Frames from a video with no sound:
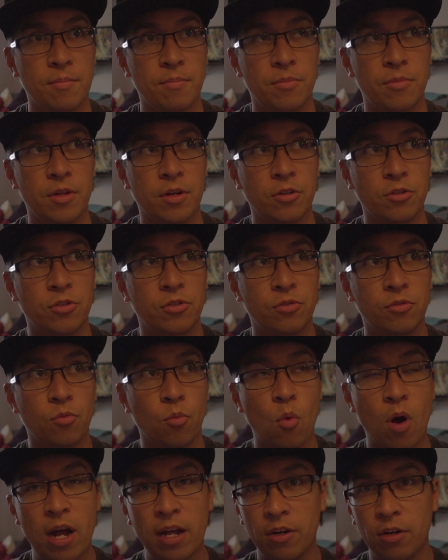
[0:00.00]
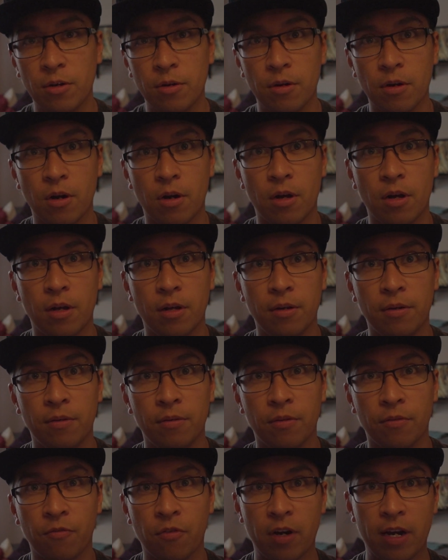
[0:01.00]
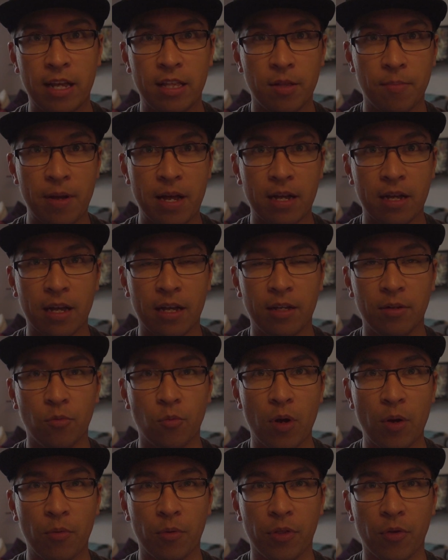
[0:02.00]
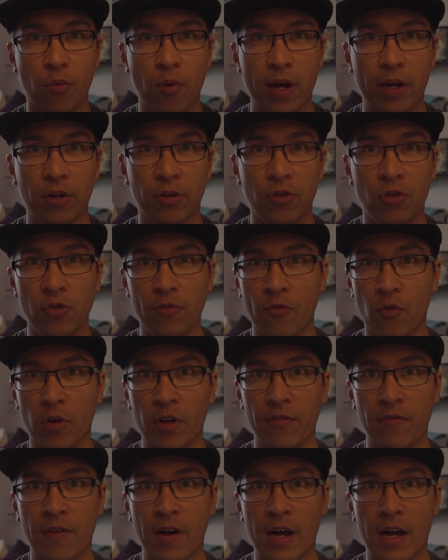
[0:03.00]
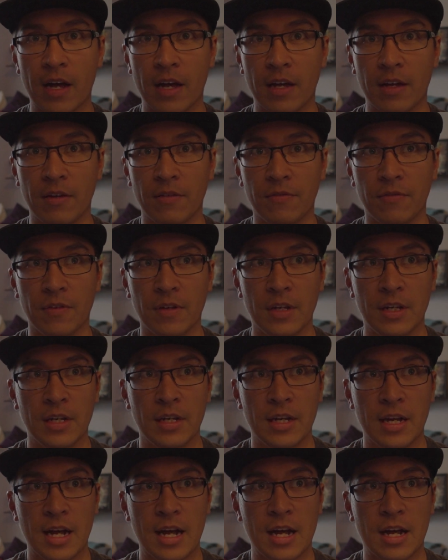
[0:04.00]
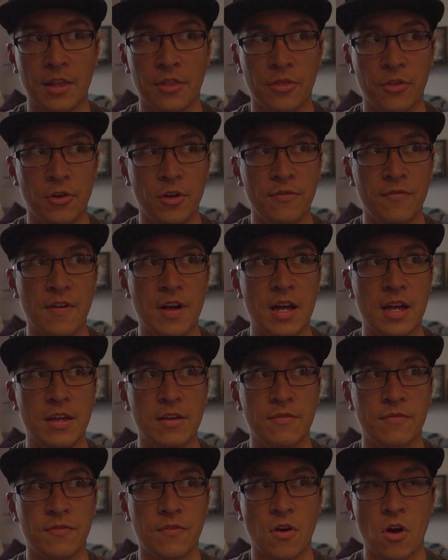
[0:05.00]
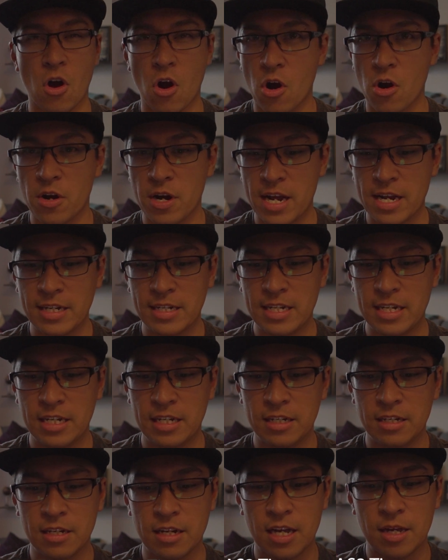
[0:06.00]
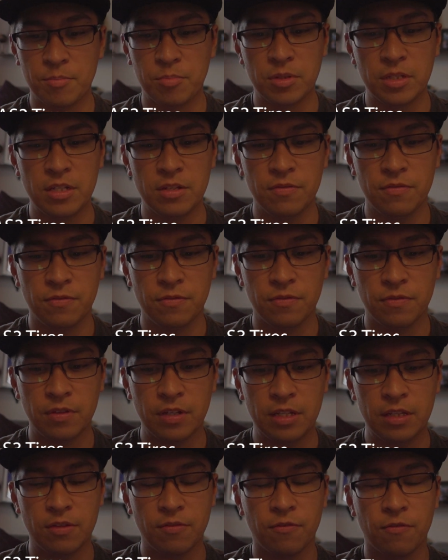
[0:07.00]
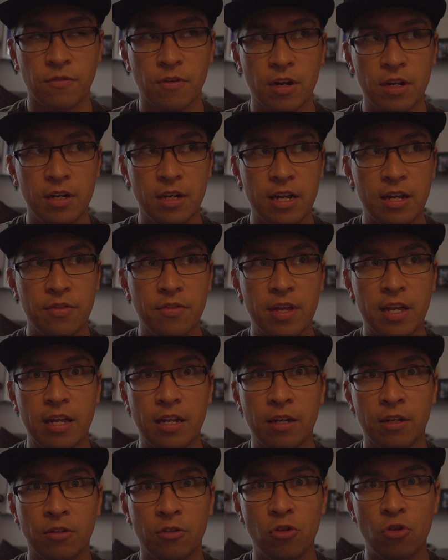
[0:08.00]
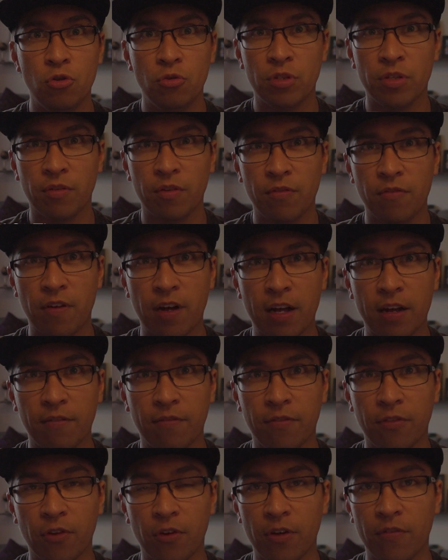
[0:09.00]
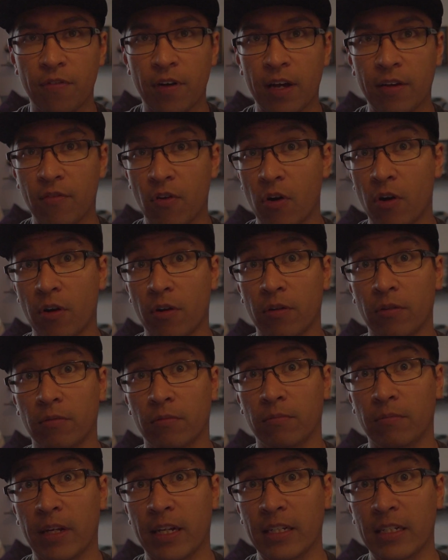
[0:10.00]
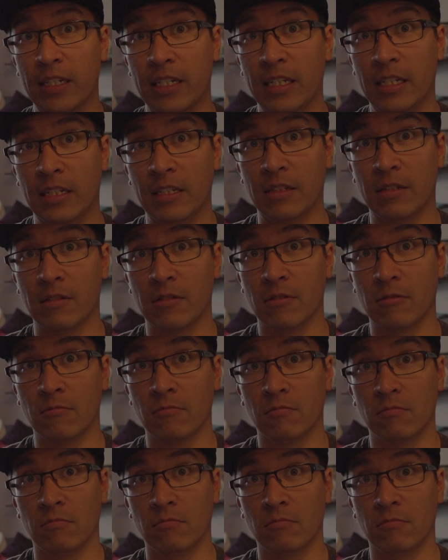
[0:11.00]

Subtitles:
They're wider on the front and the back. I went with a wider 245 35 R19, I believe, in the front, and then 275 35 R19s